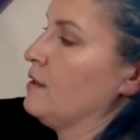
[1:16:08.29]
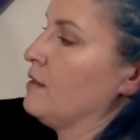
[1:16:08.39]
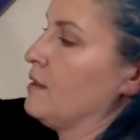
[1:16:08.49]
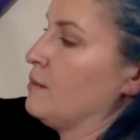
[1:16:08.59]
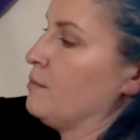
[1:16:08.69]

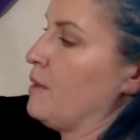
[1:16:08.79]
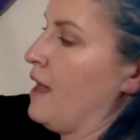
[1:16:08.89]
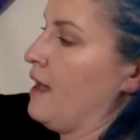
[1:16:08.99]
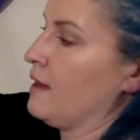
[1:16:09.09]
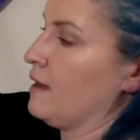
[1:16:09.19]
then
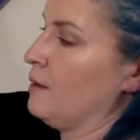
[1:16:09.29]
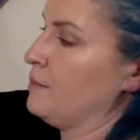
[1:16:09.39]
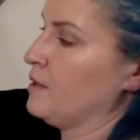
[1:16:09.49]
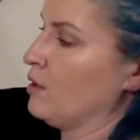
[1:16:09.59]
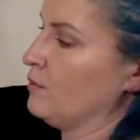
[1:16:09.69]
back up
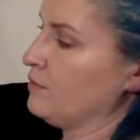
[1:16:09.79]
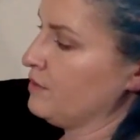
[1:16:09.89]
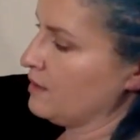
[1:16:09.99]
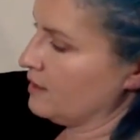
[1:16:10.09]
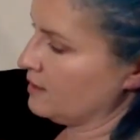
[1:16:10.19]
and over
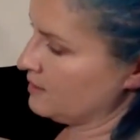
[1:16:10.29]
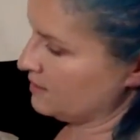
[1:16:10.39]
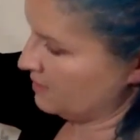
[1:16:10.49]
this,